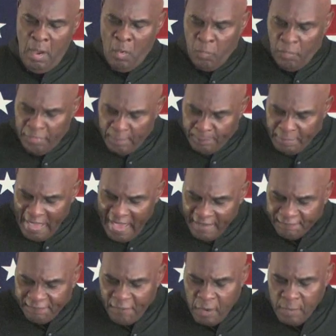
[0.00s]
When the
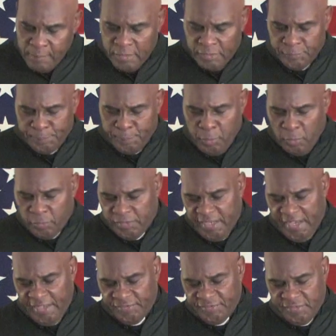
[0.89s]
black farmers
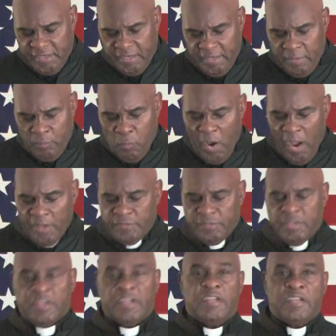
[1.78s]
protested in
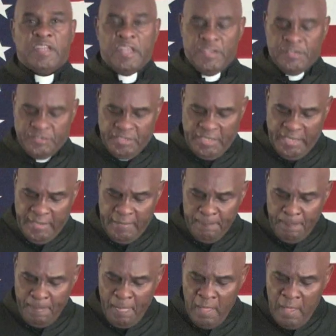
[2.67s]
Washington,
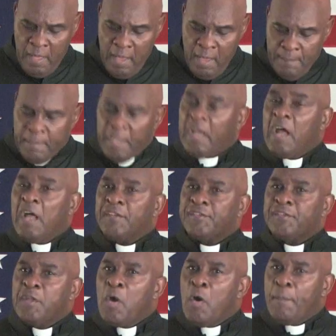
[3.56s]
D.C.,
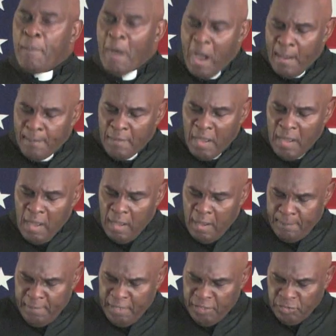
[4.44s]
because the Obama
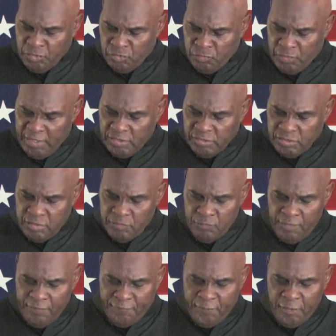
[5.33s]
administration
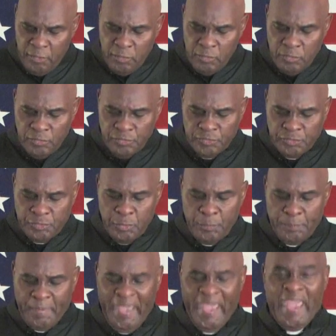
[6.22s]
refused
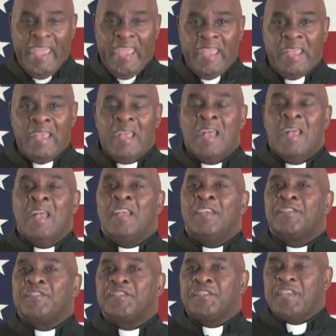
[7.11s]
to pay
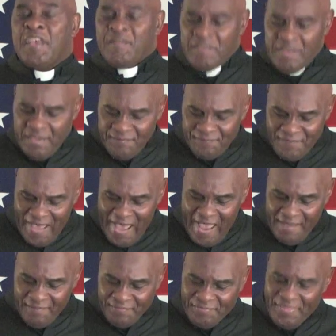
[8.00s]

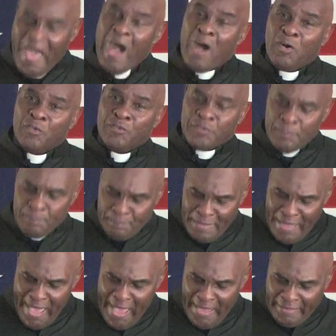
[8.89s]
75,000
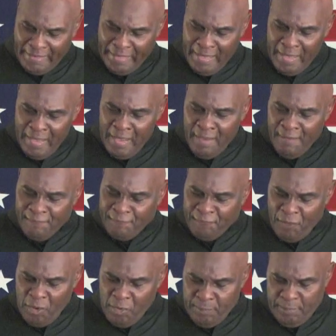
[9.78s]
black
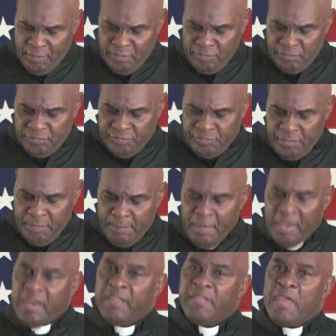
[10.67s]
farmers the
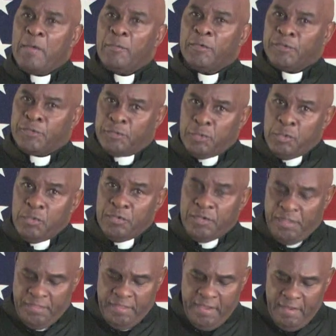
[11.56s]
money that was due
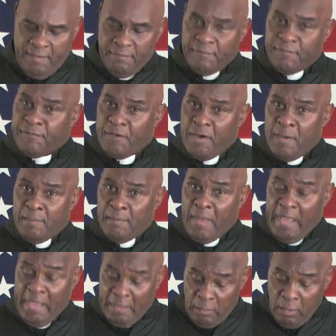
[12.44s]
to them
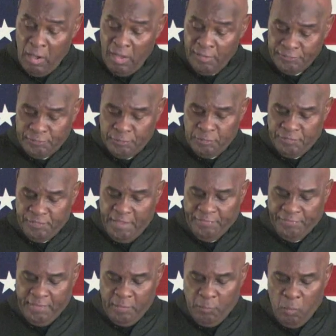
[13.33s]
from a lawsuit
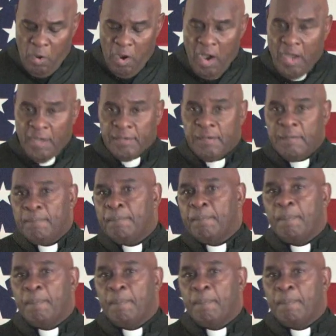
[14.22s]
that they won,